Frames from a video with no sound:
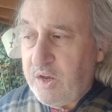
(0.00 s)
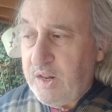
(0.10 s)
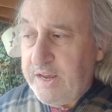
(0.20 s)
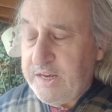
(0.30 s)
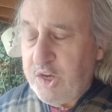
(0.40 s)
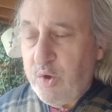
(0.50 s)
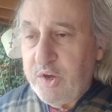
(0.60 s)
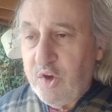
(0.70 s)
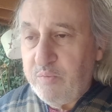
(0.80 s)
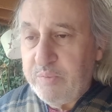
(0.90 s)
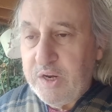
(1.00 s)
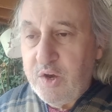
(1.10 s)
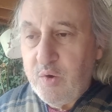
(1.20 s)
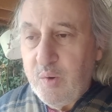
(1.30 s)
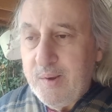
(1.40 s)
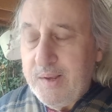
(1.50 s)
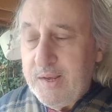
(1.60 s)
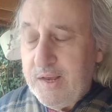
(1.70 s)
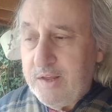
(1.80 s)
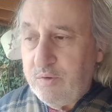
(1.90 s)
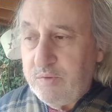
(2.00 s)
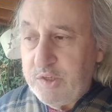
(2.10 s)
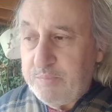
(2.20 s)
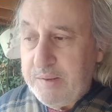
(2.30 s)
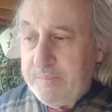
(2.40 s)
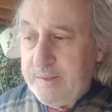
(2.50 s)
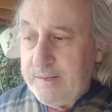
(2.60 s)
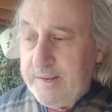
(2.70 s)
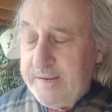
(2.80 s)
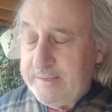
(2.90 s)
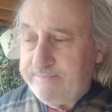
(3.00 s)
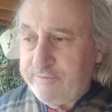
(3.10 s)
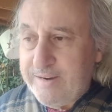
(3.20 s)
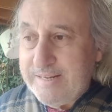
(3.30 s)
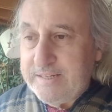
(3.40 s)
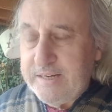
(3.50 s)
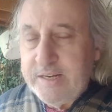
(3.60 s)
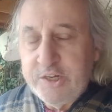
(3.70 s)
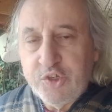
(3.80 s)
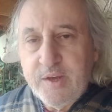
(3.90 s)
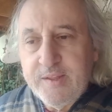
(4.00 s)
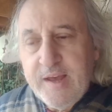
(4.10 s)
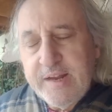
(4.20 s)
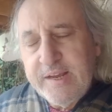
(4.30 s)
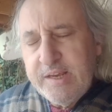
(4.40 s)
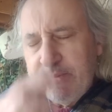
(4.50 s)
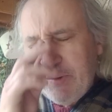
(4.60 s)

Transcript: like going on below, and all these people are like trying to kill each other, and he,